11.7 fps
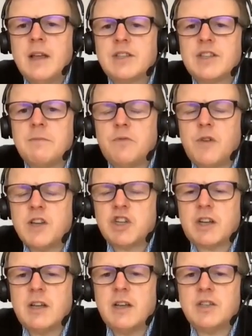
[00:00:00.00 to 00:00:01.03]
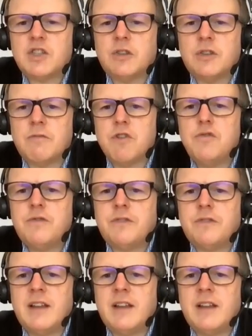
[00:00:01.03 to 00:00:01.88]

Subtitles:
some of which occurs on the roof